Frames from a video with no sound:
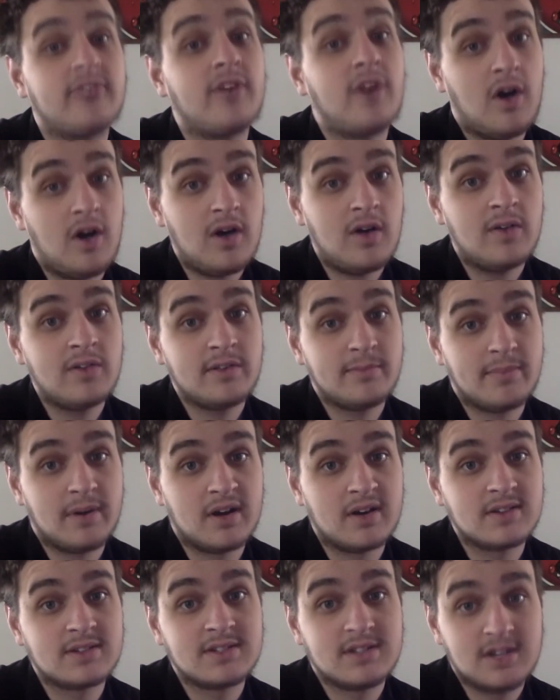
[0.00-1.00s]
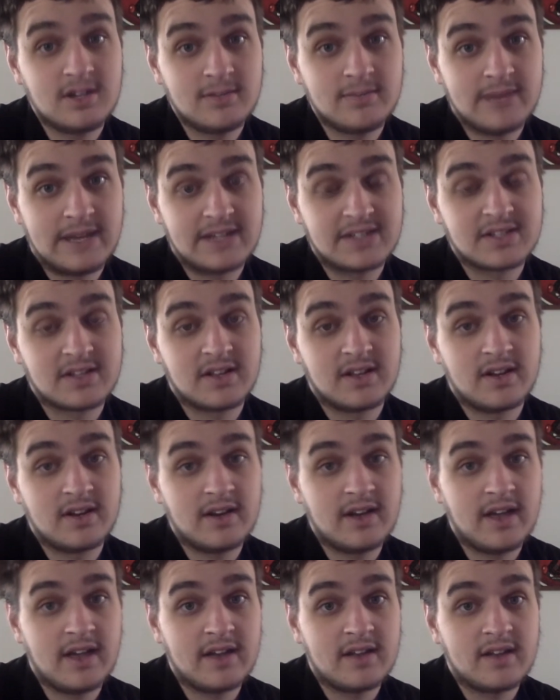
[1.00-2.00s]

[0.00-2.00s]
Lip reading: all the parts to your bass clarinet.